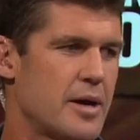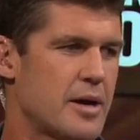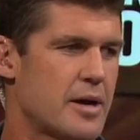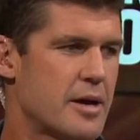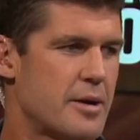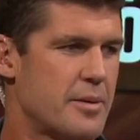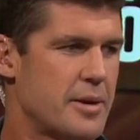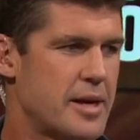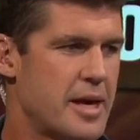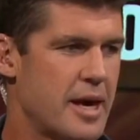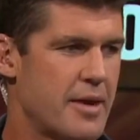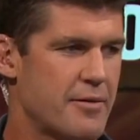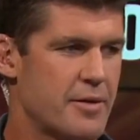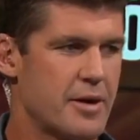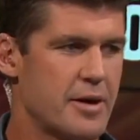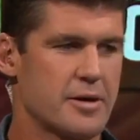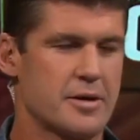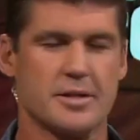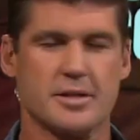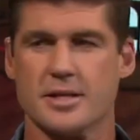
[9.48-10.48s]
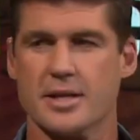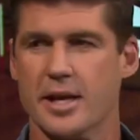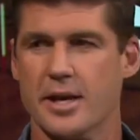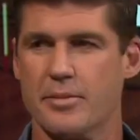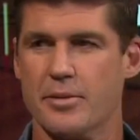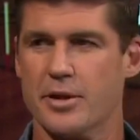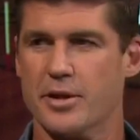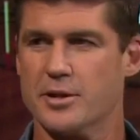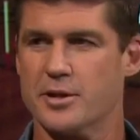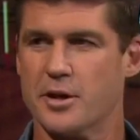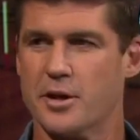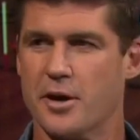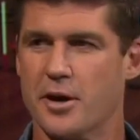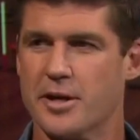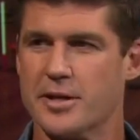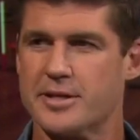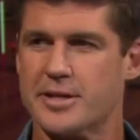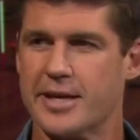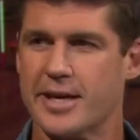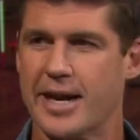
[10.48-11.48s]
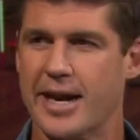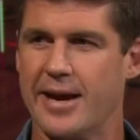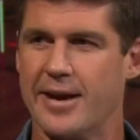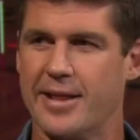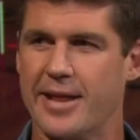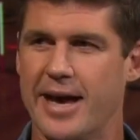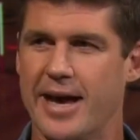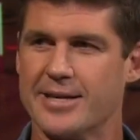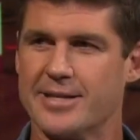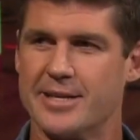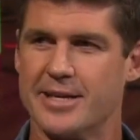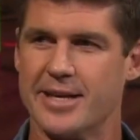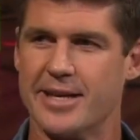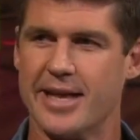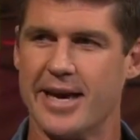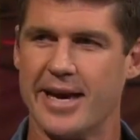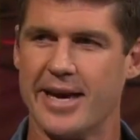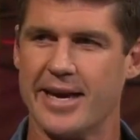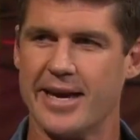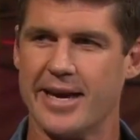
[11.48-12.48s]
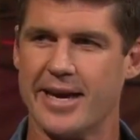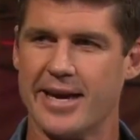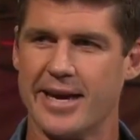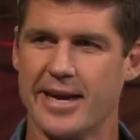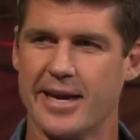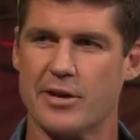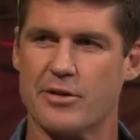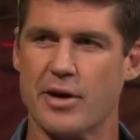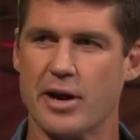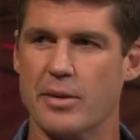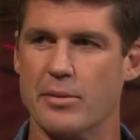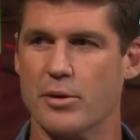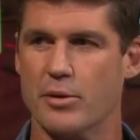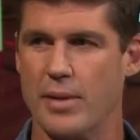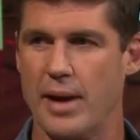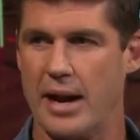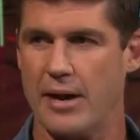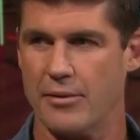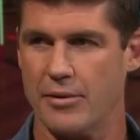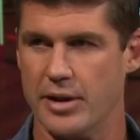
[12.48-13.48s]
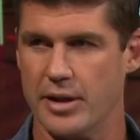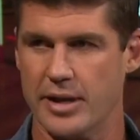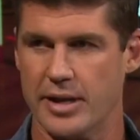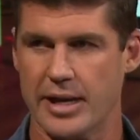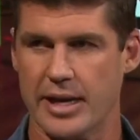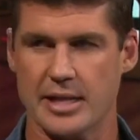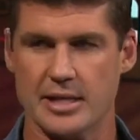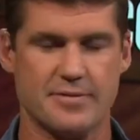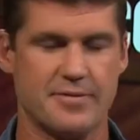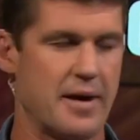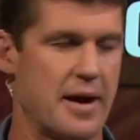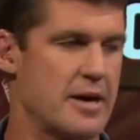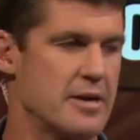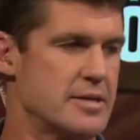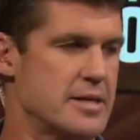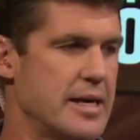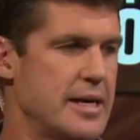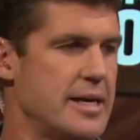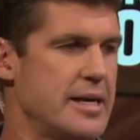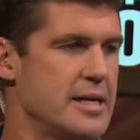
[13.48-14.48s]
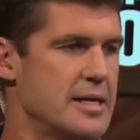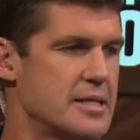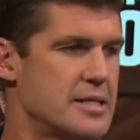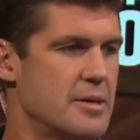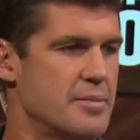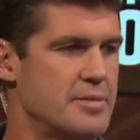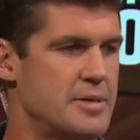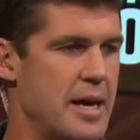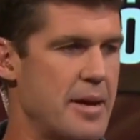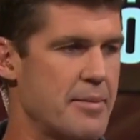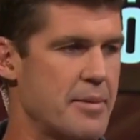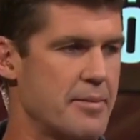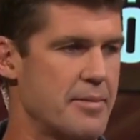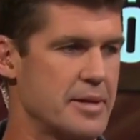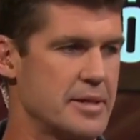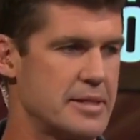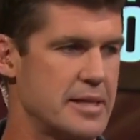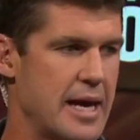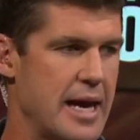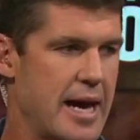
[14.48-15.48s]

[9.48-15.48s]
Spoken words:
got to be careful not to sleep on the Giants. You know, last year they incredible run really to get as far as they did into September. But